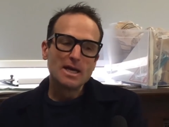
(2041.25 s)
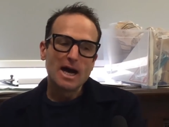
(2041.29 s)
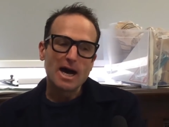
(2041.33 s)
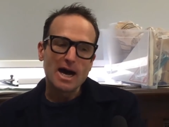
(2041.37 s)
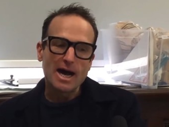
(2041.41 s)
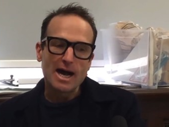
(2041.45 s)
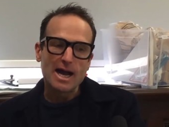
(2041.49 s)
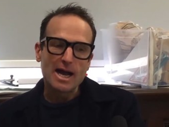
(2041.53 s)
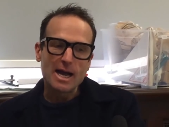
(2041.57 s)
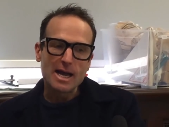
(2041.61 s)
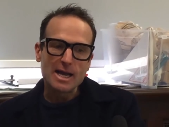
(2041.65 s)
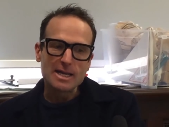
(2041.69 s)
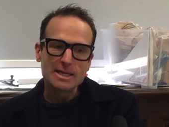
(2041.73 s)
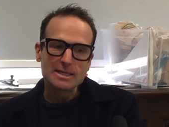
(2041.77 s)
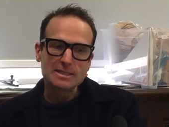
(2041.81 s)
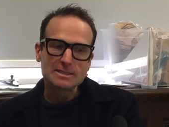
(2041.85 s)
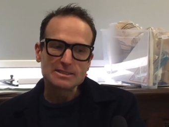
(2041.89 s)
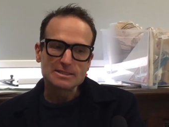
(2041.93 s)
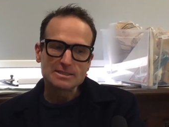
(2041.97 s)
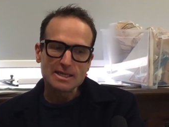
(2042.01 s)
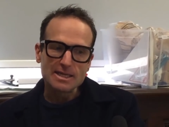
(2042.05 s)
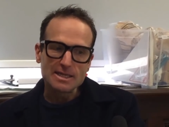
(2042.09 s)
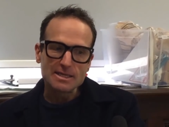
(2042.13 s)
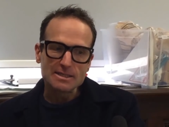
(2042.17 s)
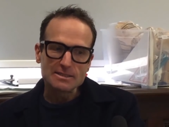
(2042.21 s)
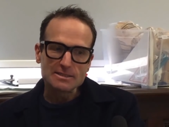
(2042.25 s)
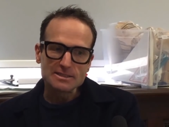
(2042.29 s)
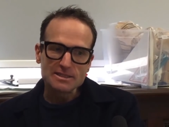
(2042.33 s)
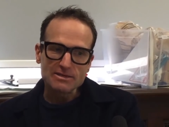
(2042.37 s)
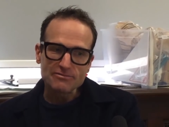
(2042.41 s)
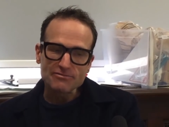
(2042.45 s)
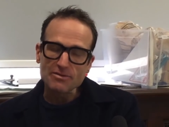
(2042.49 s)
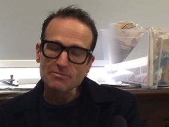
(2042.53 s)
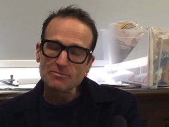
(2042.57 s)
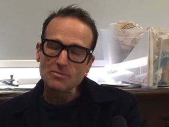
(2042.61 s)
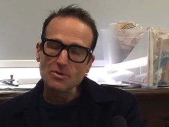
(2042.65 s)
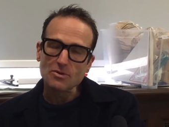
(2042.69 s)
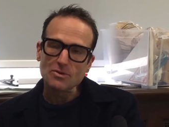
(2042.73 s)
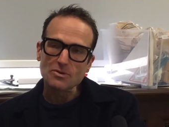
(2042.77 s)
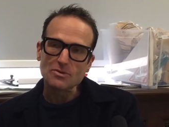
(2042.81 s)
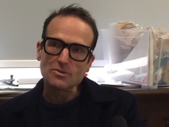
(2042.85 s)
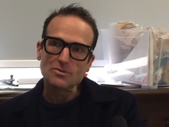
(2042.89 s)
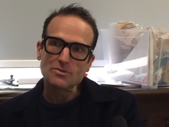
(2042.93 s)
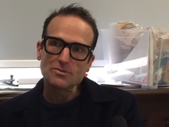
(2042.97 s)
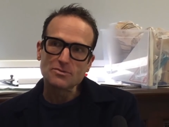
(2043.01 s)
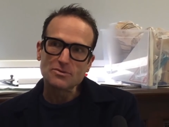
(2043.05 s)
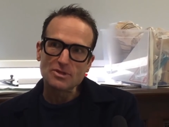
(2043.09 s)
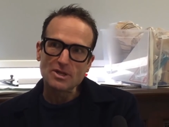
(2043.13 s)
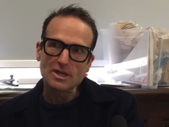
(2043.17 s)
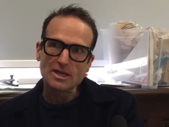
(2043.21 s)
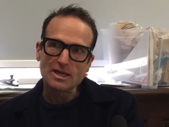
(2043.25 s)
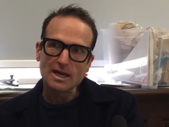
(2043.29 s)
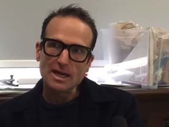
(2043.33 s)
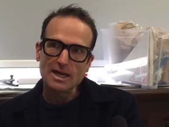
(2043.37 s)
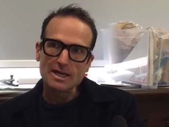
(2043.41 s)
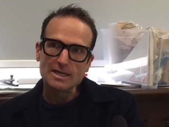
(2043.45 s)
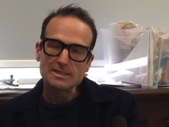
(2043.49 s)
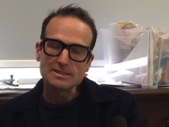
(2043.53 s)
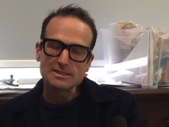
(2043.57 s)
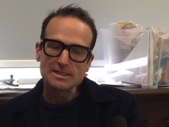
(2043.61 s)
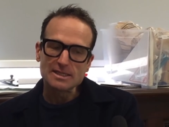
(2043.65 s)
I see a different model than I